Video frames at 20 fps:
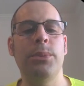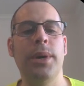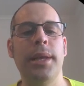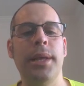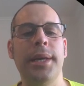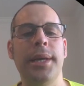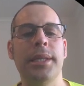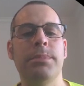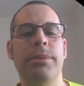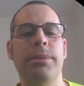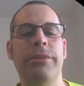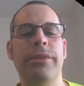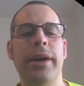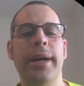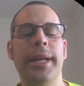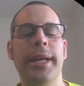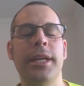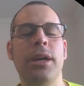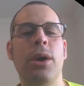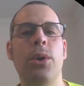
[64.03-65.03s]
well as
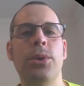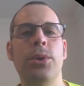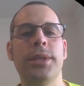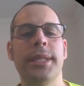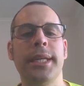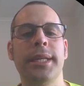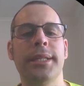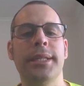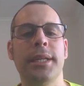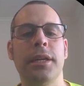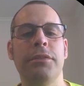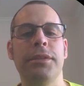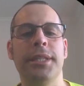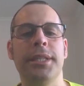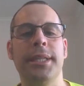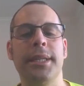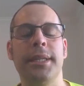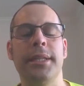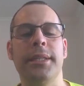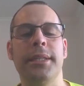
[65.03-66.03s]
providing hosting
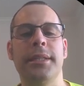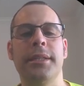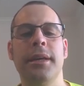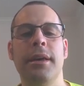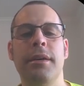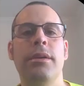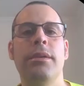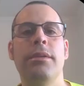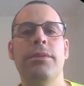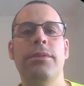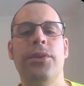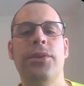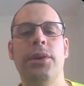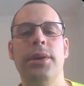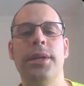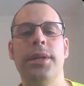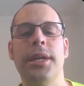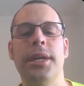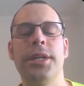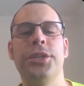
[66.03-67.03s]
services
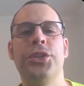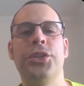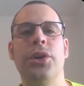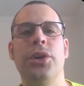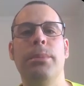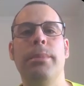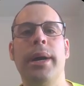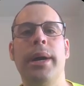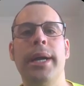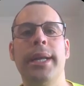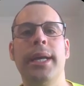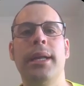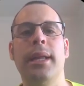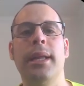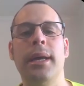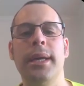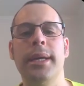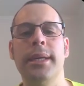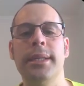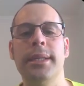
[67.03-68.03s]
for industrial mining
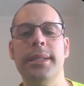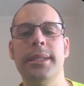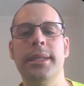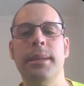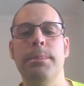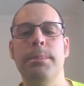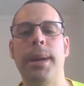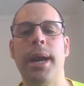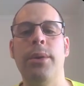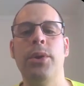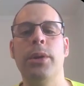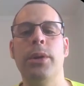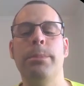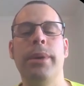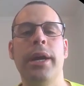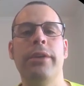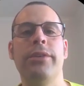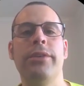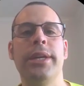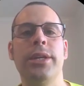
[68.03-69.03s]
clients powered
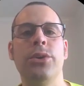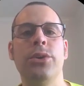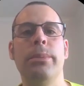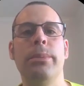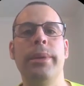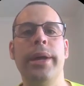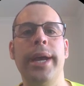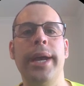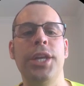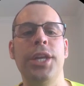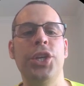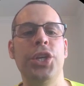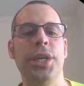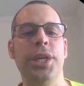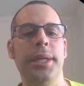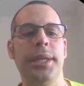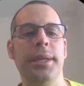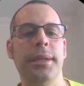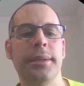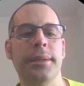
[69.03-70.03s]
by renewable
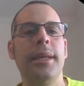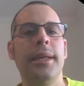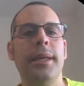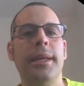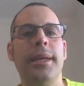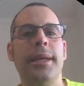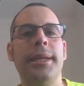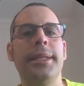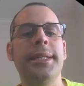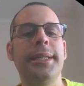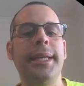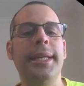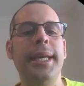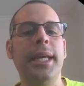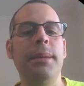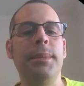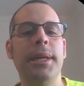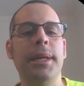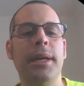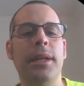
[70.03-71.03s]
energy. Its
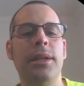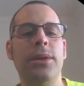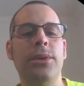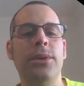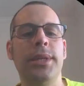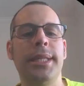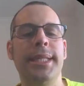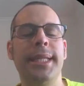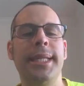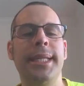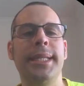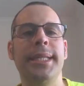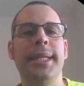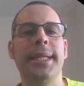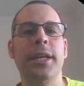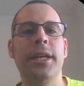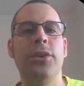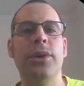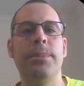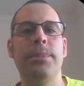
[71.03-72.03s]
team includes
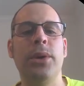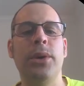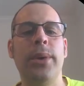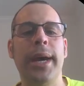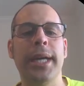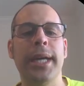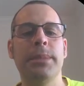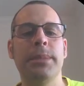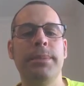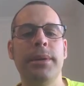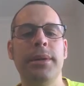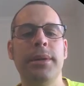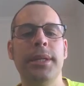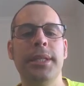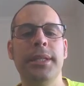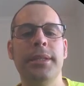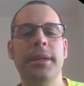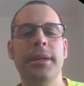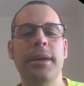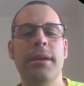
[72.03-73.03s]
seasoned crypto
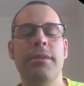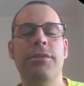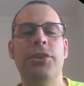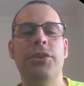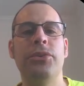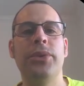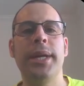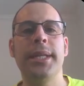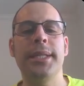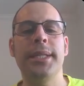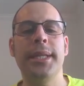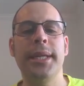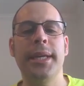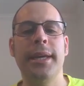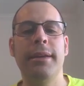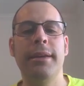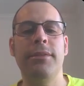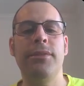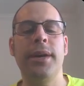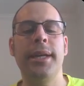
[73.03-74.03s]
experts,
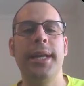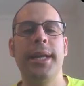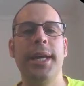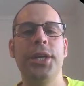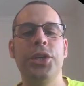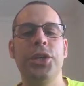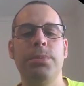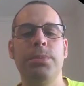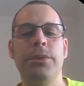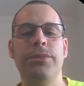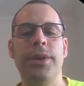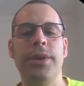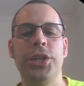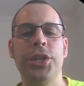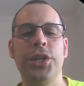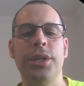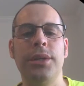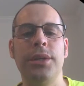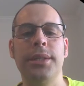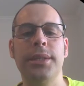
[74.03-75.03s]
forensic and financial
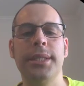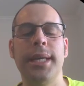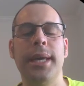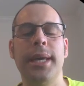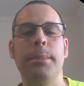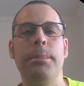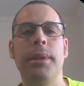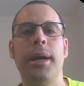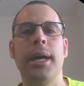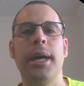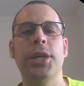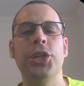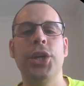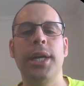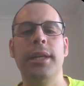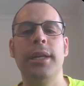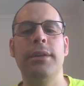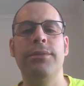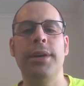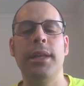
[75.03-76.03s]
professionals, and
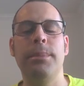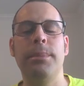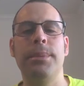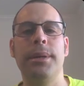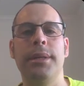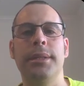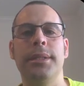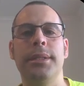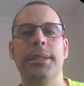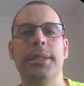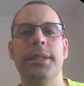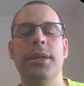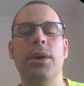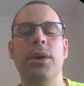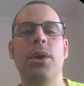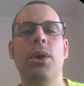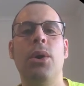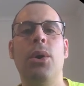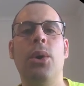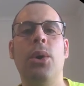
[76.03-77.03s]
blockchain developers,
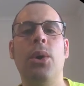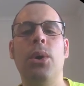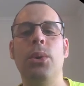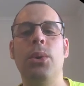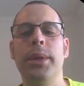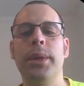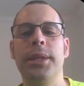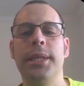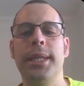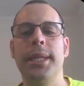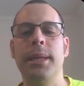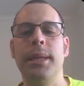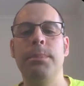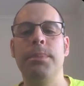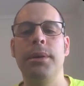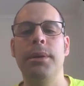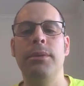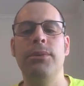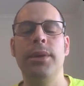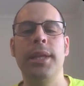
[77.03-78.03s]
all with
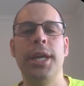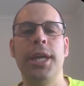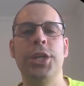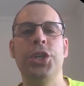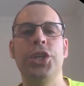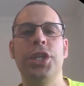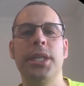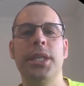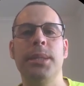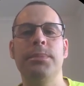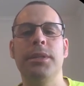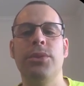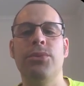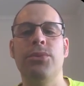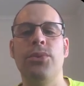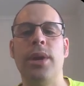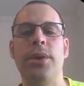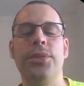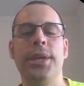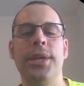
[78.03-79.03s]
deep relationships
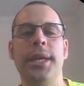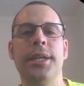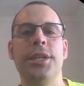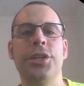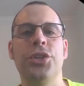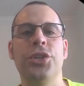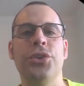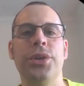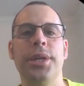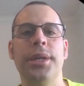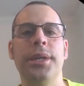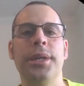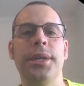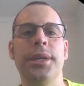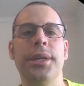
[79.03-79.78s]
throughout the industry.